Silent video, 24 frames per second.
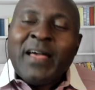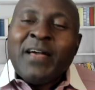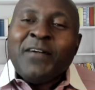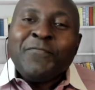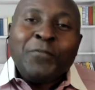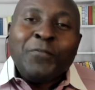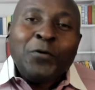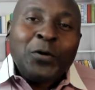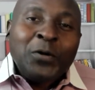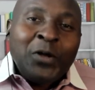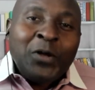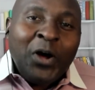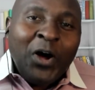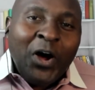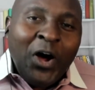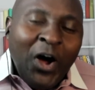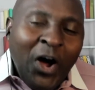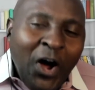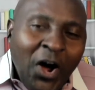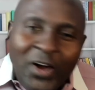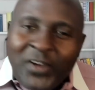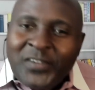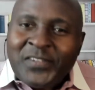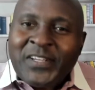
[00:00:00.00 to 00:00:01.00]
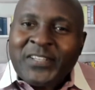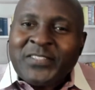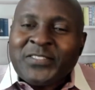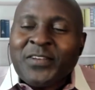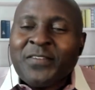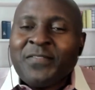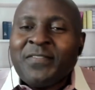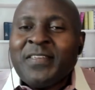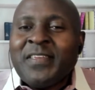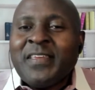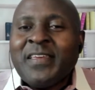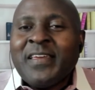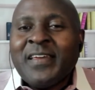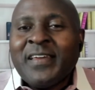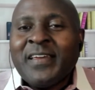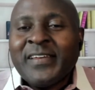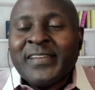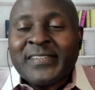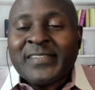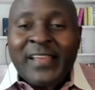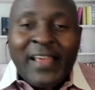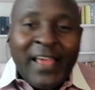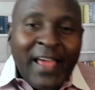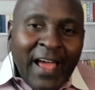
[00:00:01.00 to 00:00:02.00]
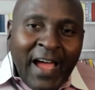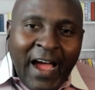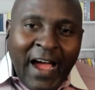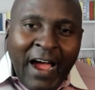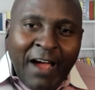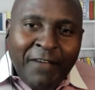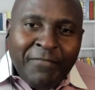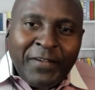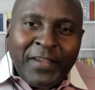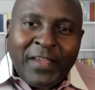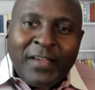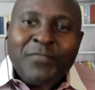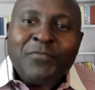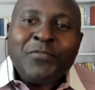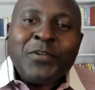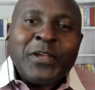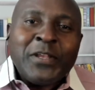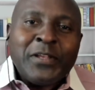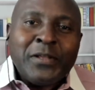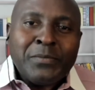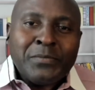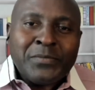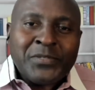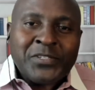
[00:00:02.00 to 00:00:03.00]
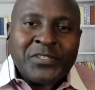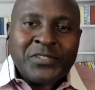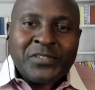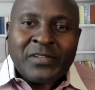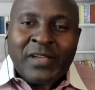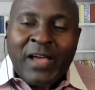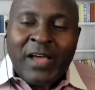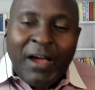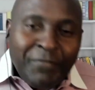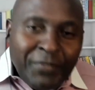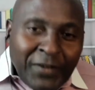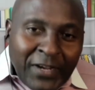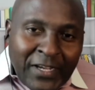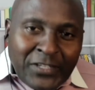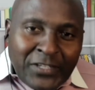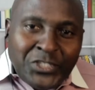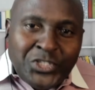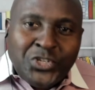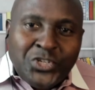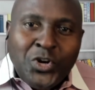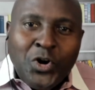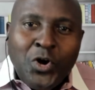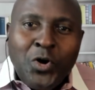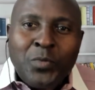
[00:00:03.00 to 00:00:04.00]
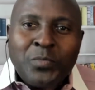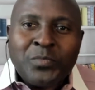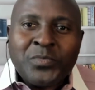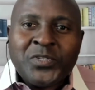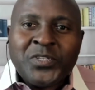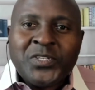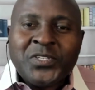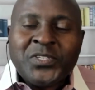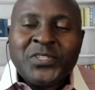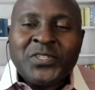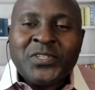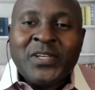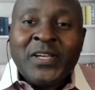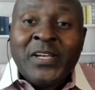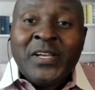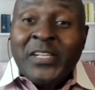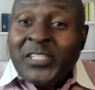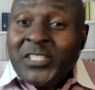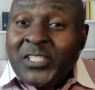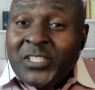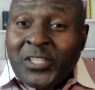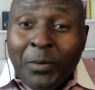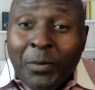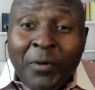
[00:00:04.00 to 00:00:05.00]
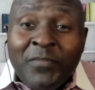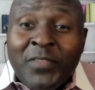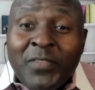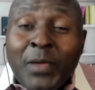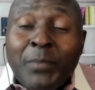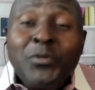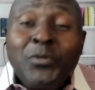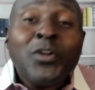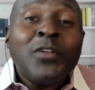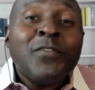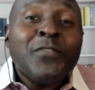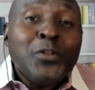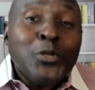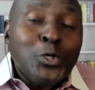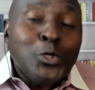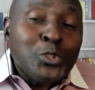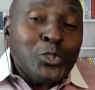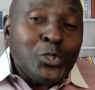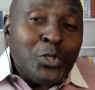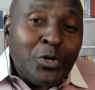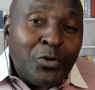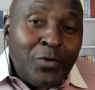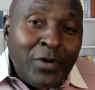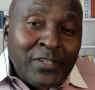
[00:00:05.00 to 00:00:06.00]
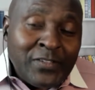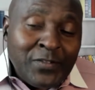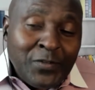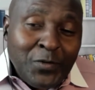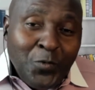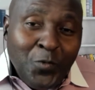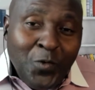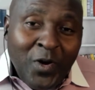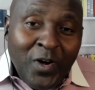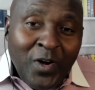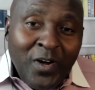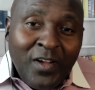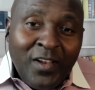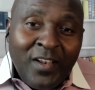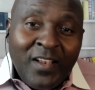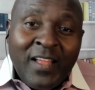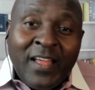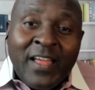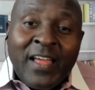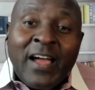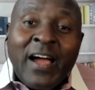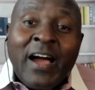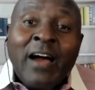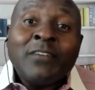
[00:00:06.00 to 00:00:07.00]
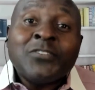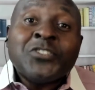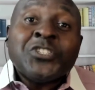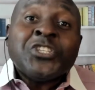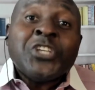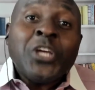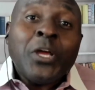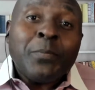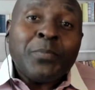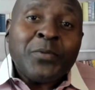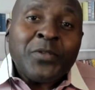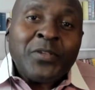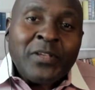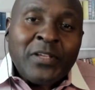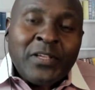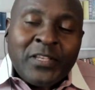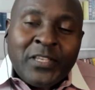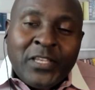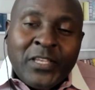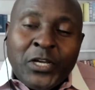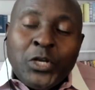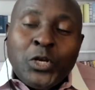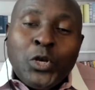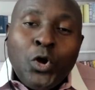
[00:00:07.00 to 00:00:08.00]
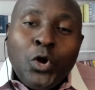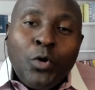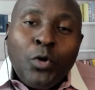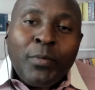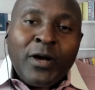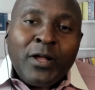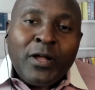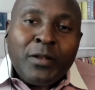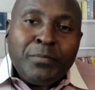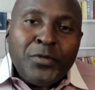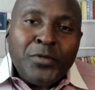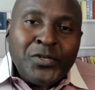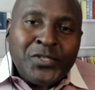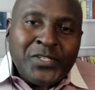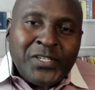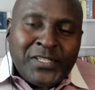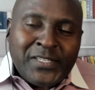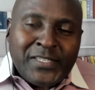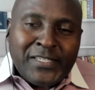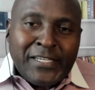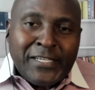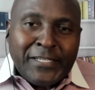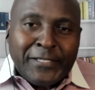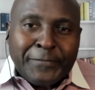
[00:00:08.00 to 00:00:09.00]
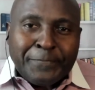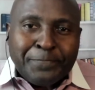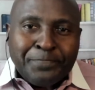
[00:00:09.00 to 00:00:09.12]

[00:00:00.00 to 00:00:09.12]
For hundreds of years, African rhythms, African drums, some of them not even known to the rest of the world, have shaped the global music scene.